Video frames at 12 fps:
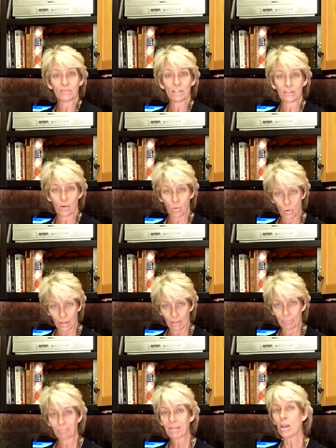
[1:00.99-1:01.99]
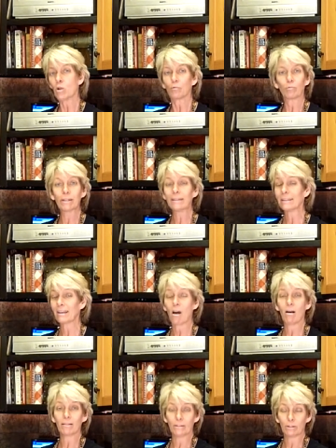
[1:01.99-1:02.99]
to the oil. Really,
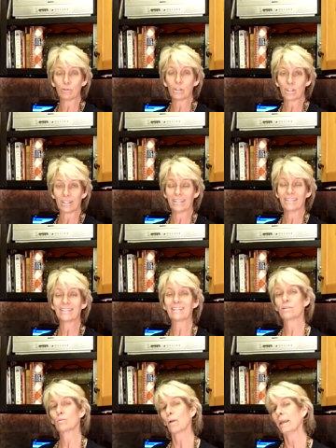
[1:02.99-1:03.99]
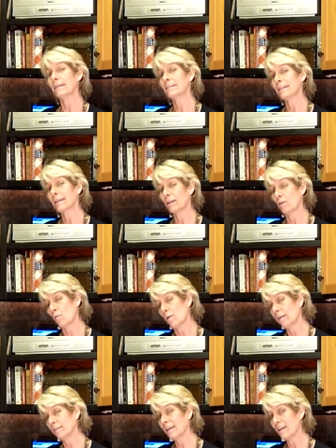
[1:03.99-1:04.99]
all lotion is a way to get
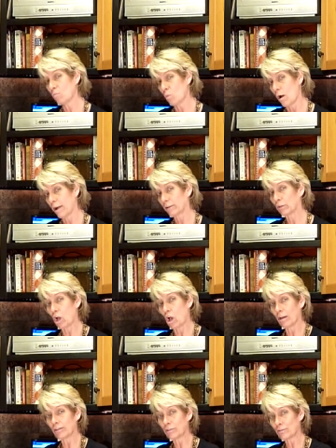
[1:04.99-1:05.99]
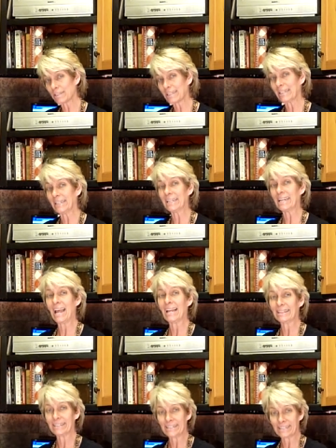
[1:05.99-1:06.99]
oil and water on your skin at
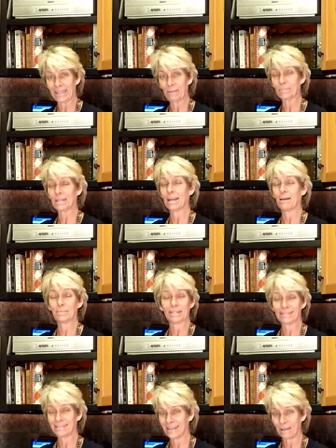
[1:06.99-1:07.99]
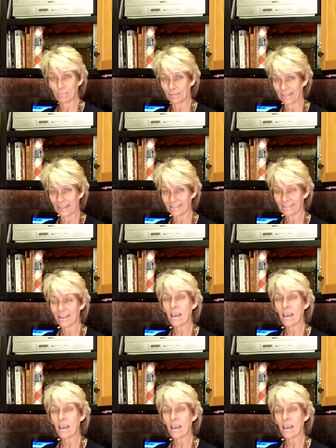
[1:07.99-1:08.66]
the same time, at the same place.